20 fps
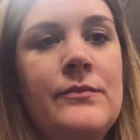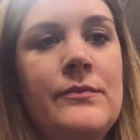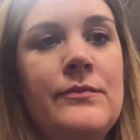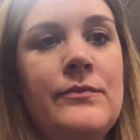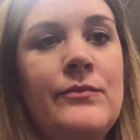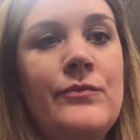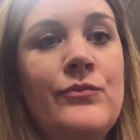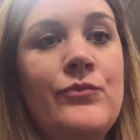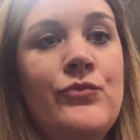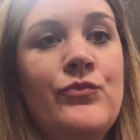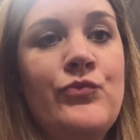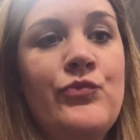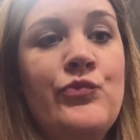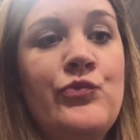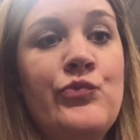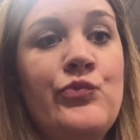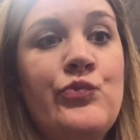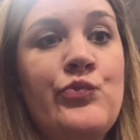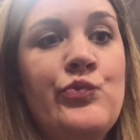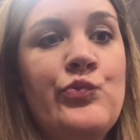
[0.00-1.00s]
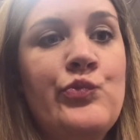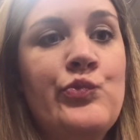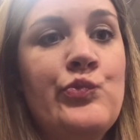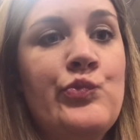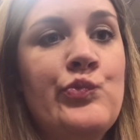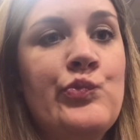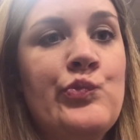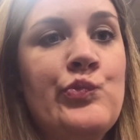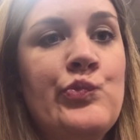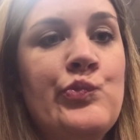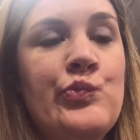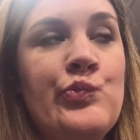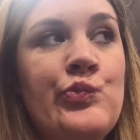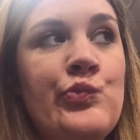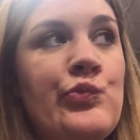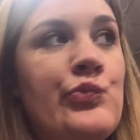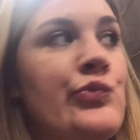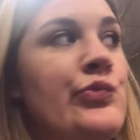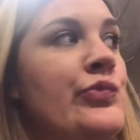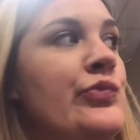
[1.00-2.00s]

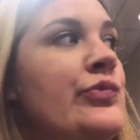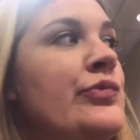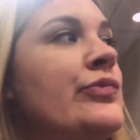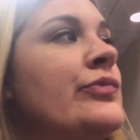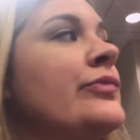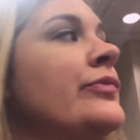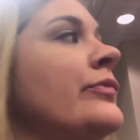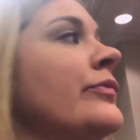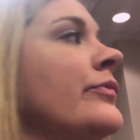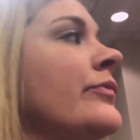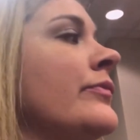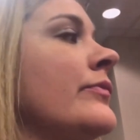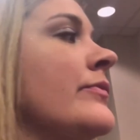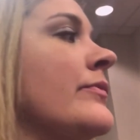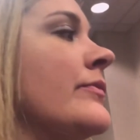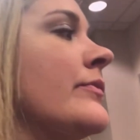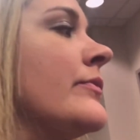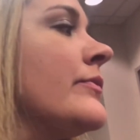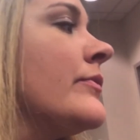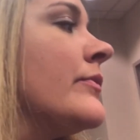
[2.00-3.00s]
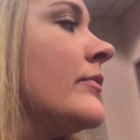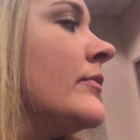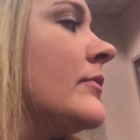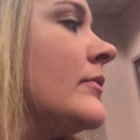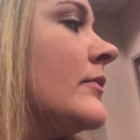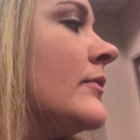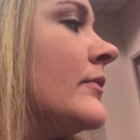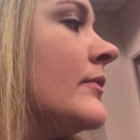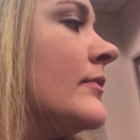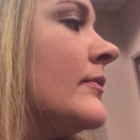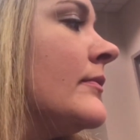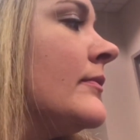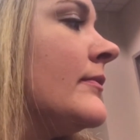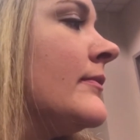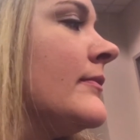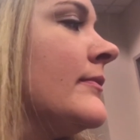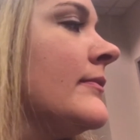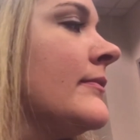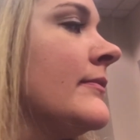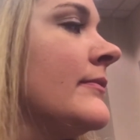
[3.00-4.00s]

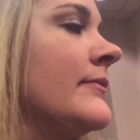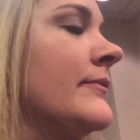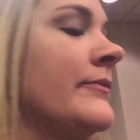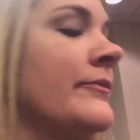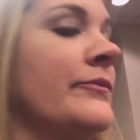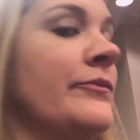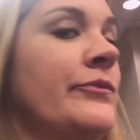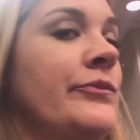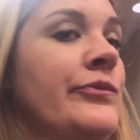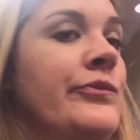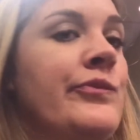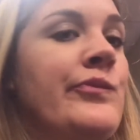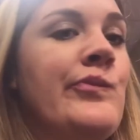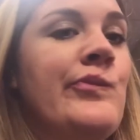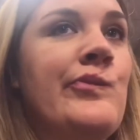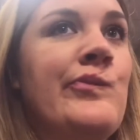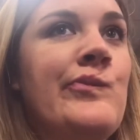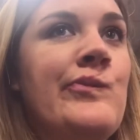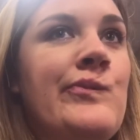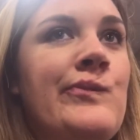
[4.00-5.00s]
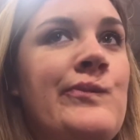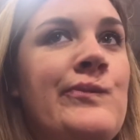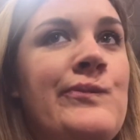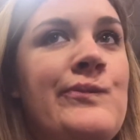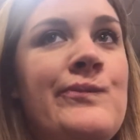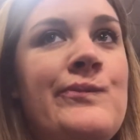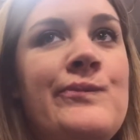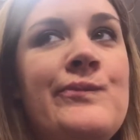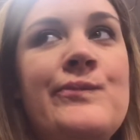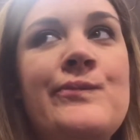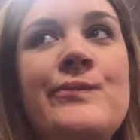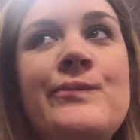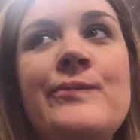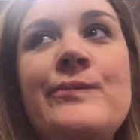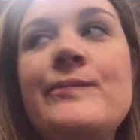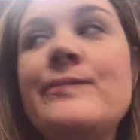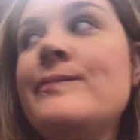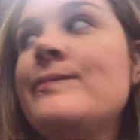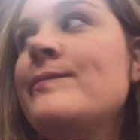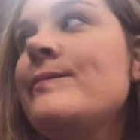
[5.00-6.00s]

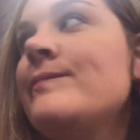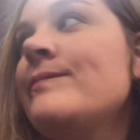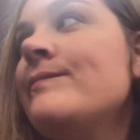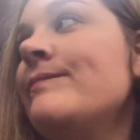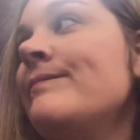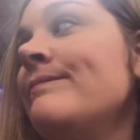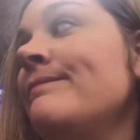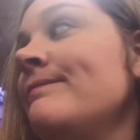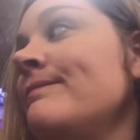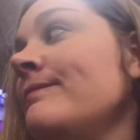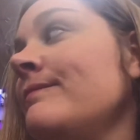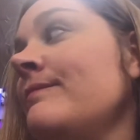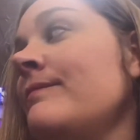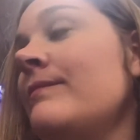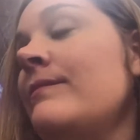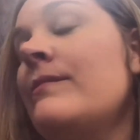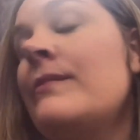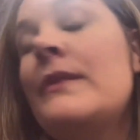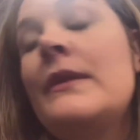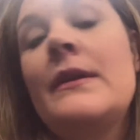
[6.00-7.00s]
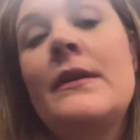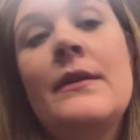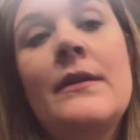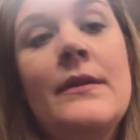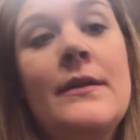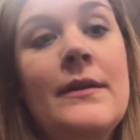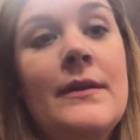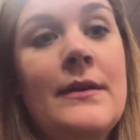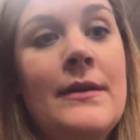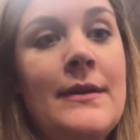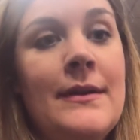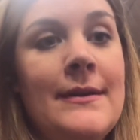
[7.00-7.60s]
[no speech]